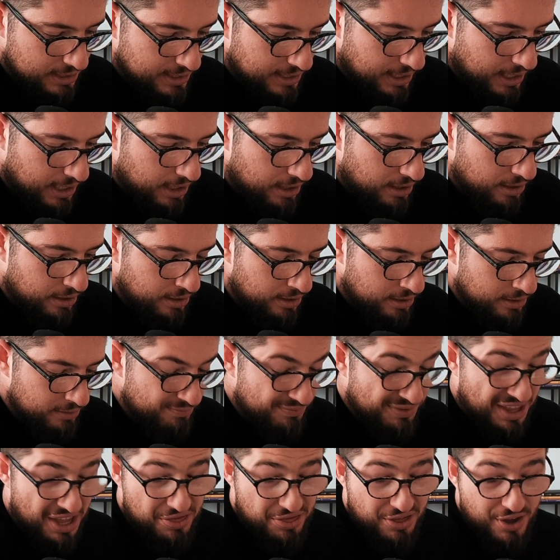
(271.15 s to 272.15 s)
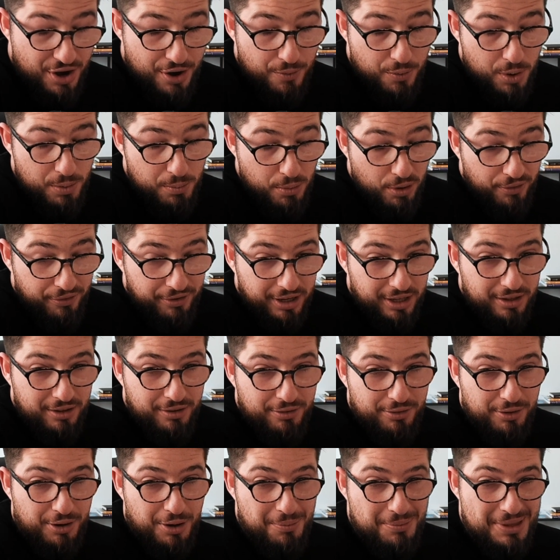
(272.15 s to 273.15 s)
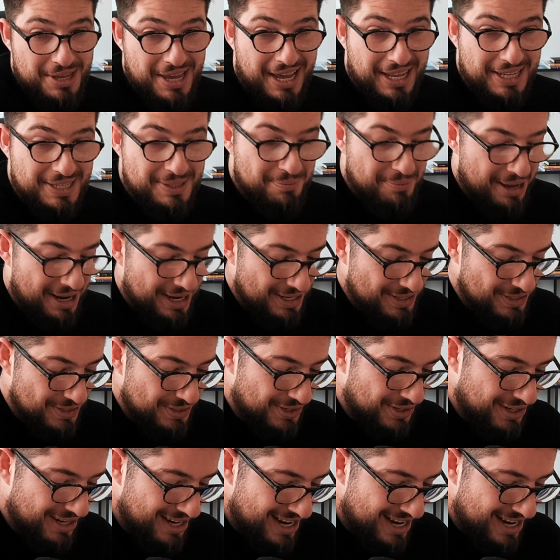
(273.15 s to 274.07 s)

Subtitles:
that they're removing from the ads manager.